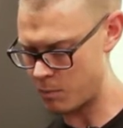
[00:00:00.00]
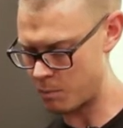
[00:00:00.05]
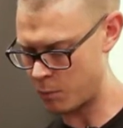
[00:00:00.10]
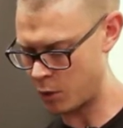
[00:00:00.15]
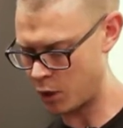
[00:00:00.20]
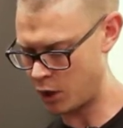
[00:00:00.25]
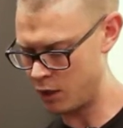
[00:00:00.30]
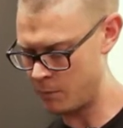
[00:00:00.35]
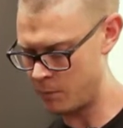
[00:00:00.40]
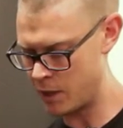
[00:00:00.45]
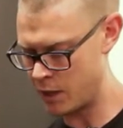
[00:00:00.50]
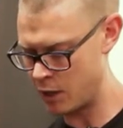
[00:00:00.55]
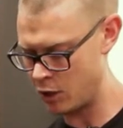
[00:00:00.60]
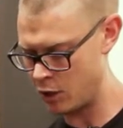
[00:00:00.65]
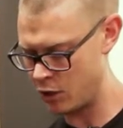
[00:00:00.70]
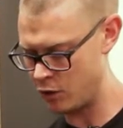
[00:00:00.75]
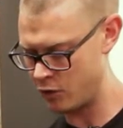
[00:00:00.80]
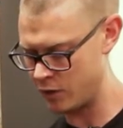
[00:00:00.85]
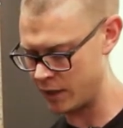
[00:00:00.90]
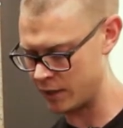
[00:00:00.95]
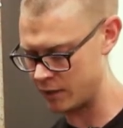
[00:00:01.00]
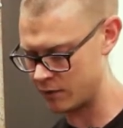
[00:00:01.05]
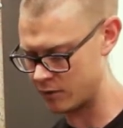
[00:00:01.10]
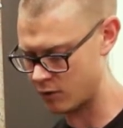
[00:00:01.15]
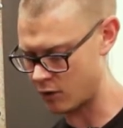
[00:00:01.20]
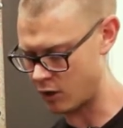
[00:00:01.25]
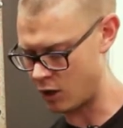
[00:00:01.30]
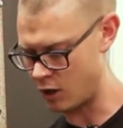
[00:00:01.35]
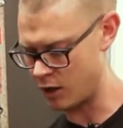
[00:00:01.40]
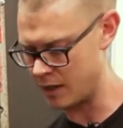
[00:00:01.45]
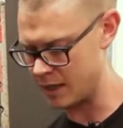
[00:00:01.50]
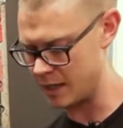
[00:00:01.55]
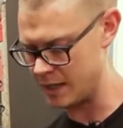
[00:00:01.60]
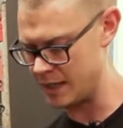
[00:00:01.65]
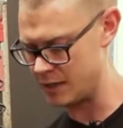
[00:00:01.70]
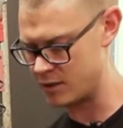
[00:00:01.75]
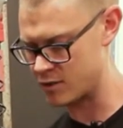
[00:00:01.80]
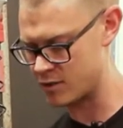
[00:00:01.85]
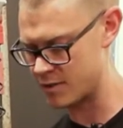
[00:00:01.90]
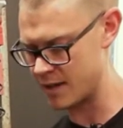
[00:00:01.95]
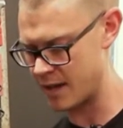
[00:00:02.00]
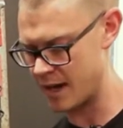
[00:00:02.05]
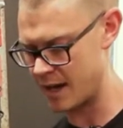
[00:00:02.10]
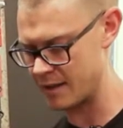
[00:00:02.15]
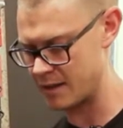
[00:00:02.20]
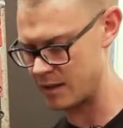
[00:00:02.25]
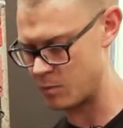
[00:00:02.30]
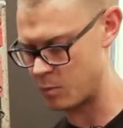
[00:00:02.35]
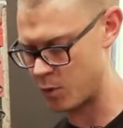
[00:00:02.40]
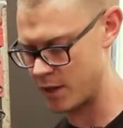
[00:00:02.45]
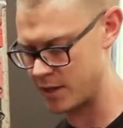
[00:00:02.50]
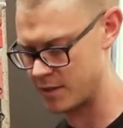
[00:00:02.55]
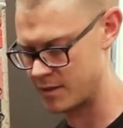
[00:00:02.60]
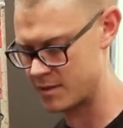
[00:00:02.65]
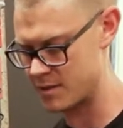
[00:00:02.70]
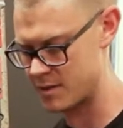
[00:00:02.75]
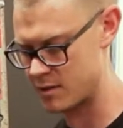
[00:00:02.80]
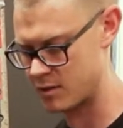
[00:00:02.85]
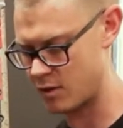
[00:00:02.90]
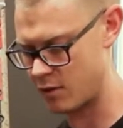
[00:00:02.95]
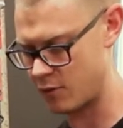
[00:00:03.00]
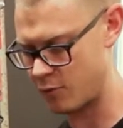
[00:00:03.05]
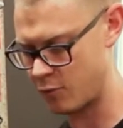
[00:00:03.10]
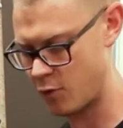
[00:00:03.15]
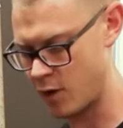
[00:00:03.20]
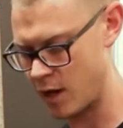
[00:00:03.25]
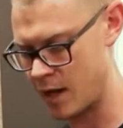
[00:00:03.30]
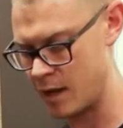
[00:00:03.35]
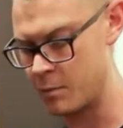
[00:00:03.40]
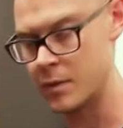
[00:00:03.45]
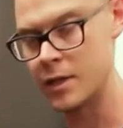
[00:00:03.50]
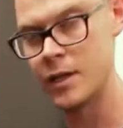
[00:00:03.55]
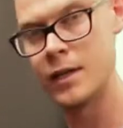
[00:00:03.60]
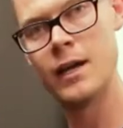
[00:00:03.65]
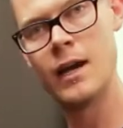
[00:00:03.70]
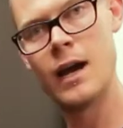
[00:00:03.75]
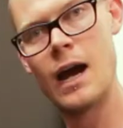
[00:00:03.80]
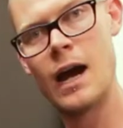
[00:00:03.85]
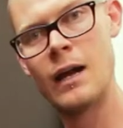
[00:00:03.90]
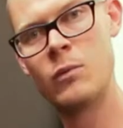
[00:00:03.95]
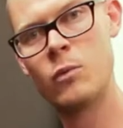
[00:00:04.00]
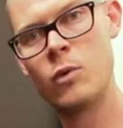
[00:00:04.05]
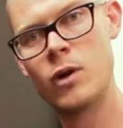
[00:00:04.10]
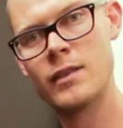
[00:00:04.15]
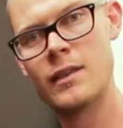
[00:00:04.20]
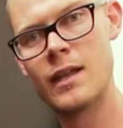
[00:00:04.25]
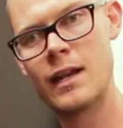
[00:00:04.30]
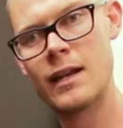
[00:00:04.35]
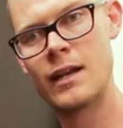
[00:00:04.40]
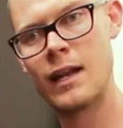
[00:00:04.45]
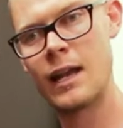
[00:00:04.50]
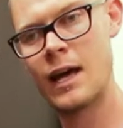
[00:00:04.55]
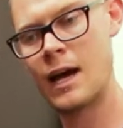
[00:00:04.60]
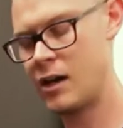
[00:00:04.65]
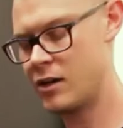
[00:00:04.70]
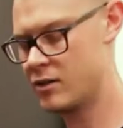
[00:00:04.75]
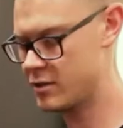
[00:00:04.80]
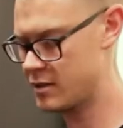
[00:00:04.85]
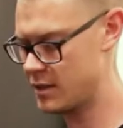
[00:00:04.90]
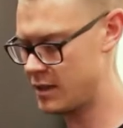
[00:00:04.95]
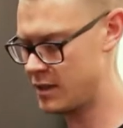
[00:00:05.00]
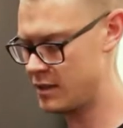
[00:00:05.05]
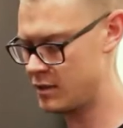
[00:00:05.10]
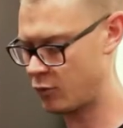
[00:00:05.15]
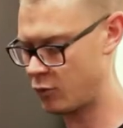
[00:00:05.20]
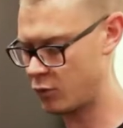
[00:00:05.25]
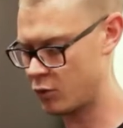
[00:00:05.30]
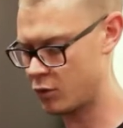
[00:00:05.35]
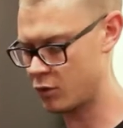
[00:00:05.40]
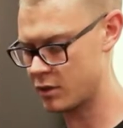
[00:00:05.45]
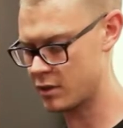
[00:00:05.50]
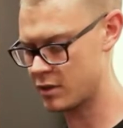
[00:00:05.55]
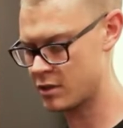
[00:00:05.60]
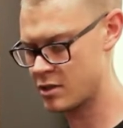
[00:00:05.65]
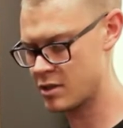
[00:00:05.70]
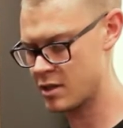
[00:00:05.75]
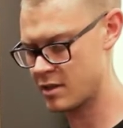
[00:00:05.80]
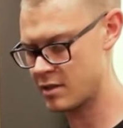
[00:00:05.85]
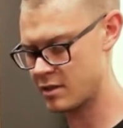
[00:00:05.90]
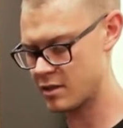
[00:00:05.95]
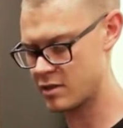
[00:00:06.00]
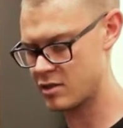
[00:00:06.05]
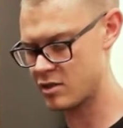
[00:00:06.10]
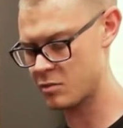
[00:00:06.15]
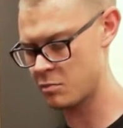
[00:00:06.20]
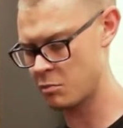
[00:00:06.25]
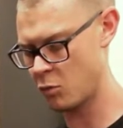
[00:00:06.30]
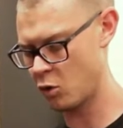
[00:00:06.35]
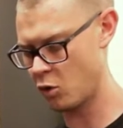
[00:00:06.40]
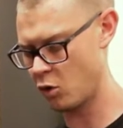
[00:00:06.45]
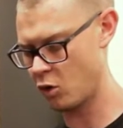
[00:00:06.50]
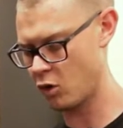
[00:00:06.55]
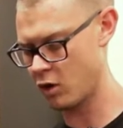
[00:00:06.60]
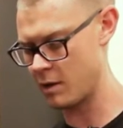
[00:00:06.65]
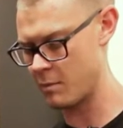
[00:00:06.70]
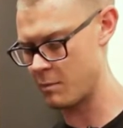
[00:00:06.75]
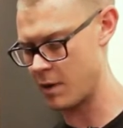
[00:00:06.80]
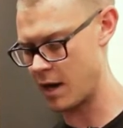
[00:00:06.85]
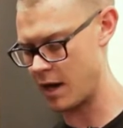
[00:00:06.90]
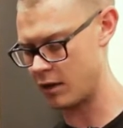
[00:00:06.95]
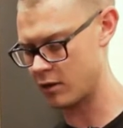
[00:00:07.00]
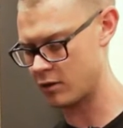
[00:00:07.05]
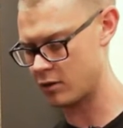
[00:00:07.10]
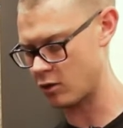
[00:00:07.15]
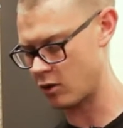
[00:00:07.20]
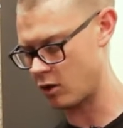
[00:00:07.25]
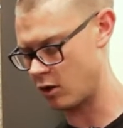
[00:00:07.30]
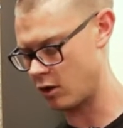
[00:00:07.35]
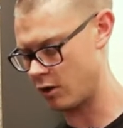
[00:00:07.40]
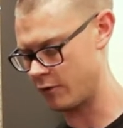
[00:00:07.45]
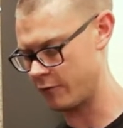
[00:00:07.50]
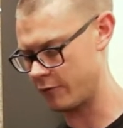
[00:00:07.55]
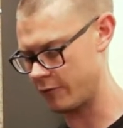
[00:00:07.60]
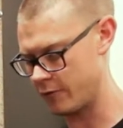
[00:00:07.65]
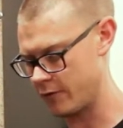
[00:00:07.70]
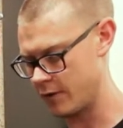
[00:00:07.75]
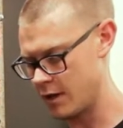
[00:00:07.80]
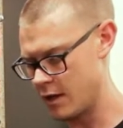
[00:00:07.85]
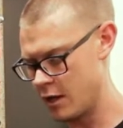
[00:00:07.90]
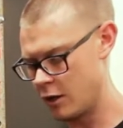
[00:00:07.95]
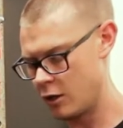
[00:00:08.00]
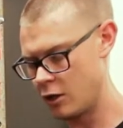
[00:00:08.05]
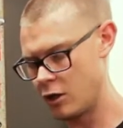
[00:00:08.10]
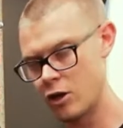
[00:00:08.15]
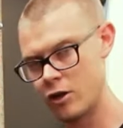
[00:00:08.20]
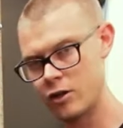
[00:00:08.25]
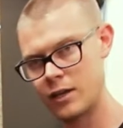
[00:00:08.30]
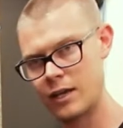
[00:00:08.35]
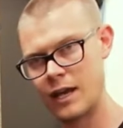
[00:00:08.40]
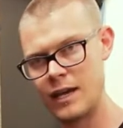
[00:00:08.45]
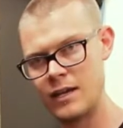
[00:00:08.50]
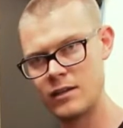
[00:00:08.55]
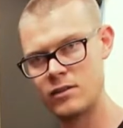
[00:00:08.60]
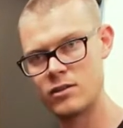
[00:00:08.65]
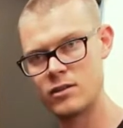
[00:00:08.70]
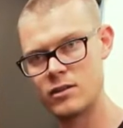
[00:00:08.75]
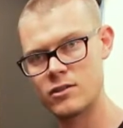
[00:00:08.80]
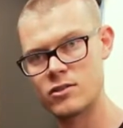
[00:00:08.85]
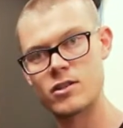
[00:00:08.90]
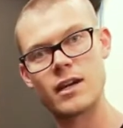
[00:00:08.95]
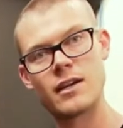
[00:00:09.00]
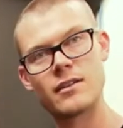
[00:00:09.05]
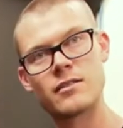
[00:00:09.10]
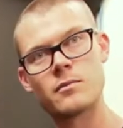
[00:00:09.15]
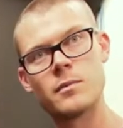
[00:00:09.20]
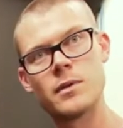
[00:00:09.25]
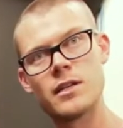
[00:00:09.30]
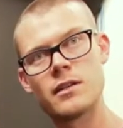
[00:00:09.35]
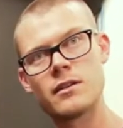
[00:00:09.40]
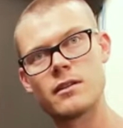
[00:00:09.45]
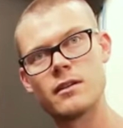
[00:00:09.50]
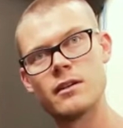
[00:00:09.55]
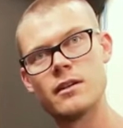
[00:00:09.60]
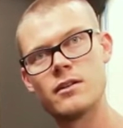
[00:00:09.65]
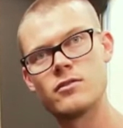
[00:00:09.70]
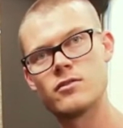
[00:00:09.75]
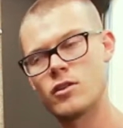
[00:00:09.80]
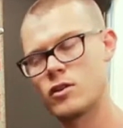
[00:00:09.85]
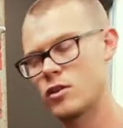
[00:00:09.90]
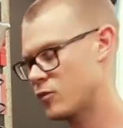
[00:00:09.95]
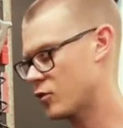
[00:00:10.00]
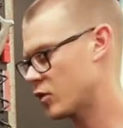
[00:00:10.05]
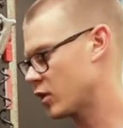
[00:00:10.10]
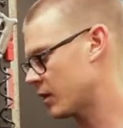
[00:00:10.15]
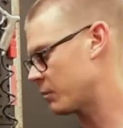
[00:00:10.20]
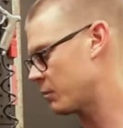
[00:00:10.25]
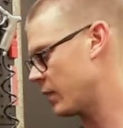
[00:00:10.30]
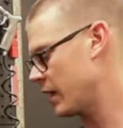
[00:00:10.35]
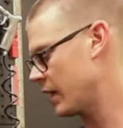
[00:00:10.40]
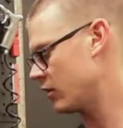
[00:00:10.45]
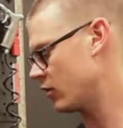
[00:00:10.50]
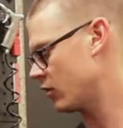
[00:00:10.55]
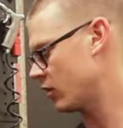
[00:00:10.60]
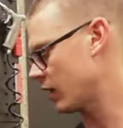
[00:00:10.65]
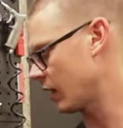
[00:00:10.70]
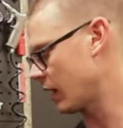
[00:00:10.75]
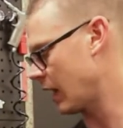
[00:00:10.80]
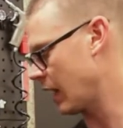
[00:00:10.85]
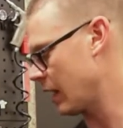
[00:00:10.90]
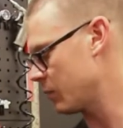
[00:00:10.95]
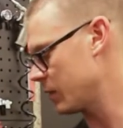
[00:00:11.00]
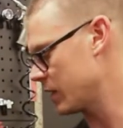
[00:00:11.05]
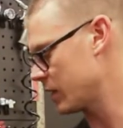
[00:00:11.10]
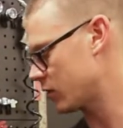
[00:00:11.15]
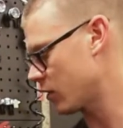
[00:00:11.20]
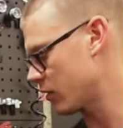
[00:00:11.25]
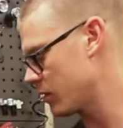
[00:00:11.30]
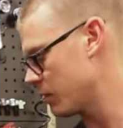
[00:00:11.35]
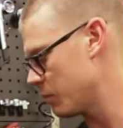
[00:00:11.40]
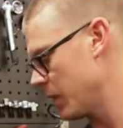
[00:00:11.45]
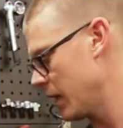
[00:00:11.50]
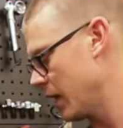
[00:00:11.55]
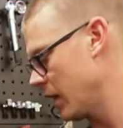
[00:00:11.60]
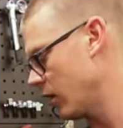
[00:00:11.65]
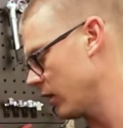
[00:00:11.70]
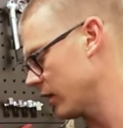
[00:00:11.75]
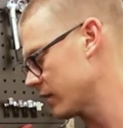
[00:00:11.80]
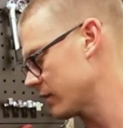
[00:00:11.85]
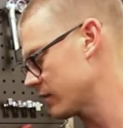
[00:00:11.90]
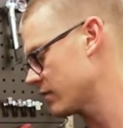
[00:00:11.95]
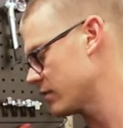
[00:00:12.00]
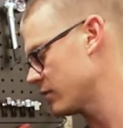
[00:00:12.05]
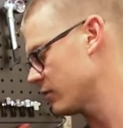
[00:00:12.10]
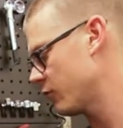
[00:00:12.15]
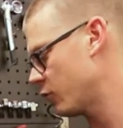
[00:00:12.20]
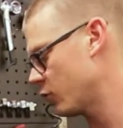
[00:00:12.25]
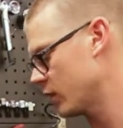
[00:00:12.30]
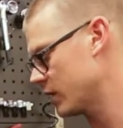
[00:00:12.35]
polymer O-rings on each side that presses into the frame. And what that allows is for just a small amount of location adjustment, so you've got better alignment on the bearings for